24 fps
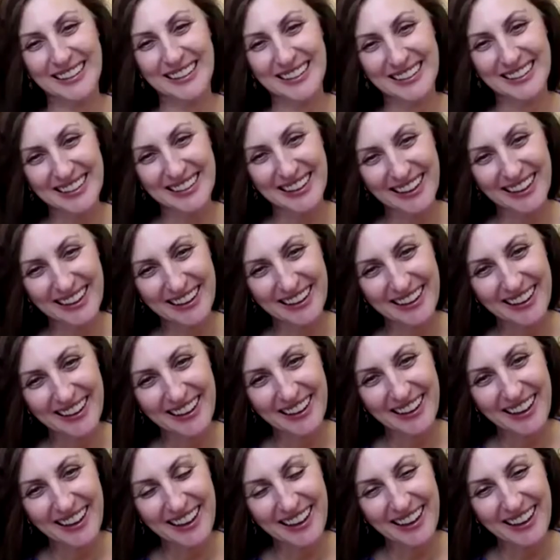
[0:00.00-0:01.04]
Um,
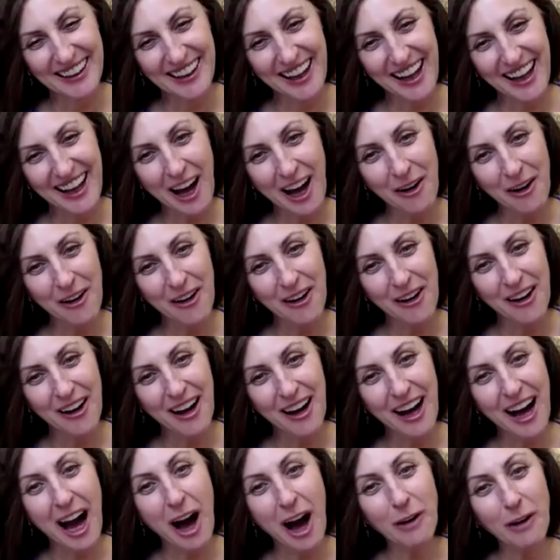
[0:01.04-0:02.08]
yeah.
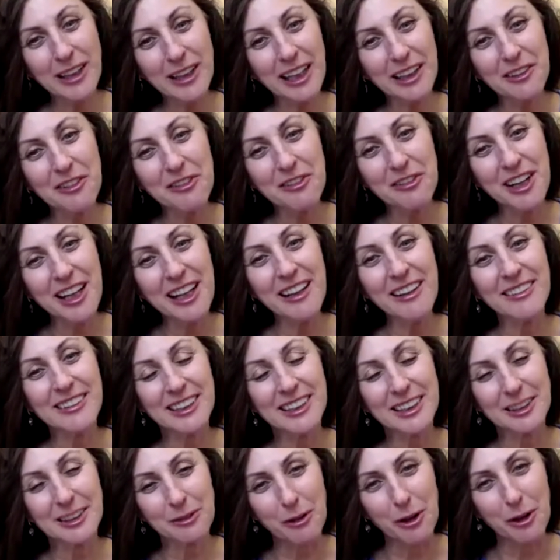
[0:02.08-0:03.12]
How yeah. that
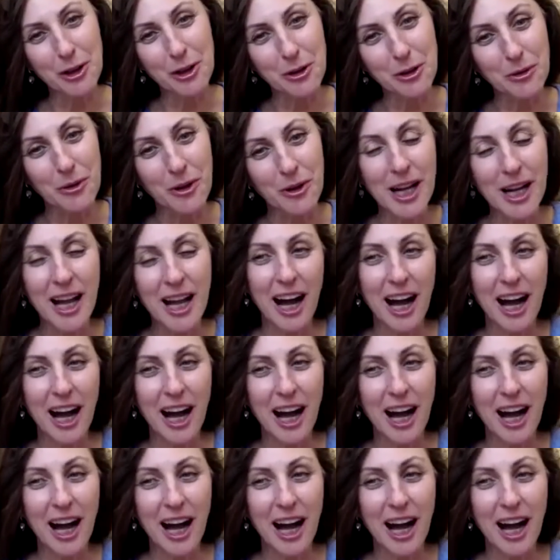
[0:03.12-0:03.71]
feels for you?